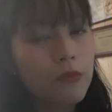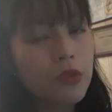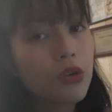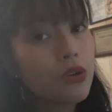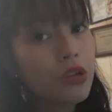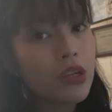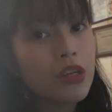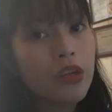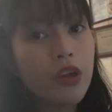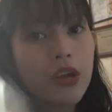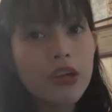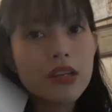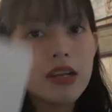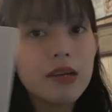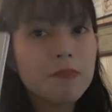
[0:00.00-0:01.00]

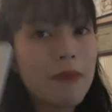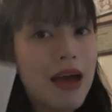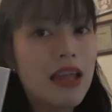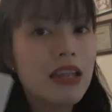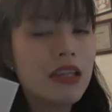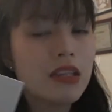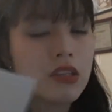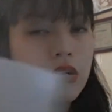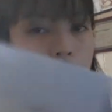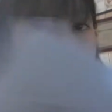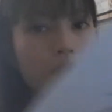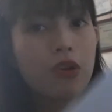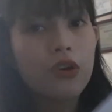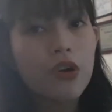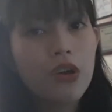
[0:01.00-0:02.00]
courier ng palette
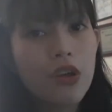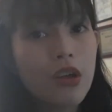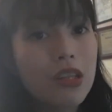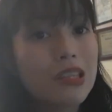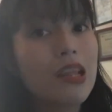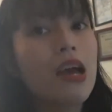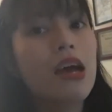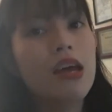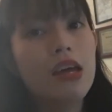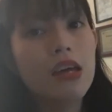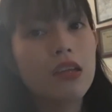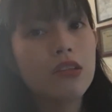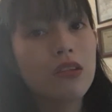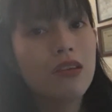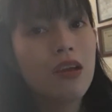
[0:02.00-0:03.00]
ko
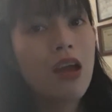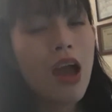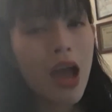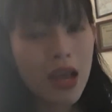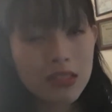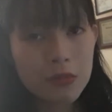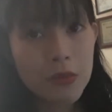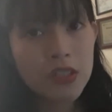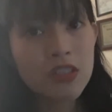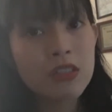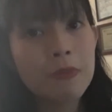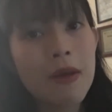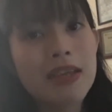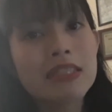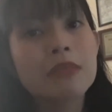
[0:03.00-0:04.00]
na as much as
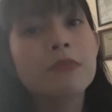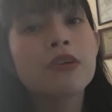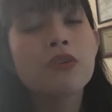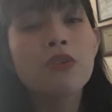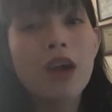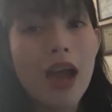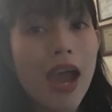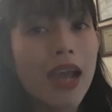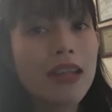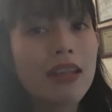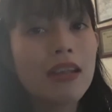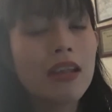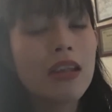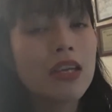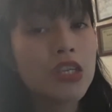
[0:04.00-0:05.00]
possible kung kaya na
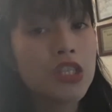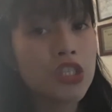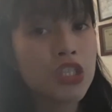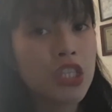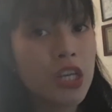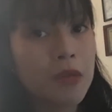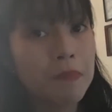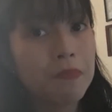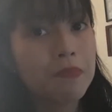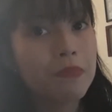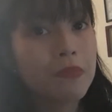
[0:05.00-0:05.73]
nilang i-ship